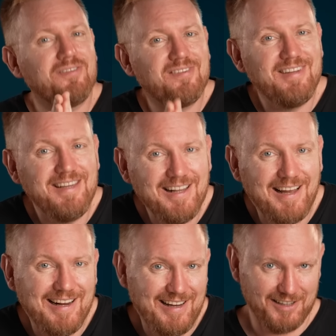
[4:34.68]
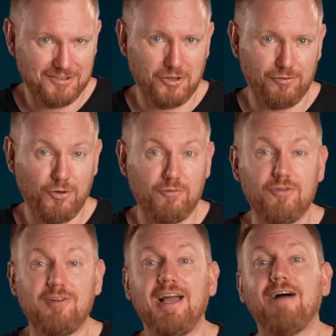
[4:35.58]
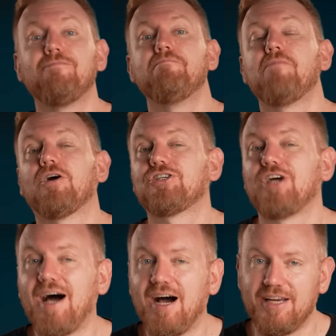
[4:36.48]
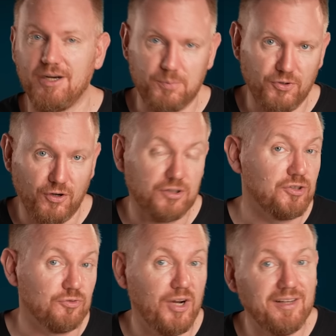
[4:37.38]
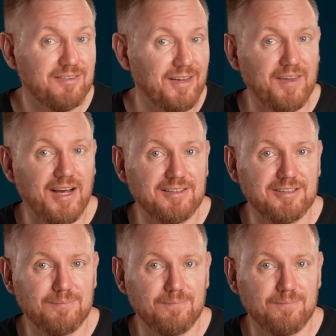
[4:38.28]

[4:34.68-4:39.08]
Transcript: single-aisle aircraft obviously have much higher production rates than that.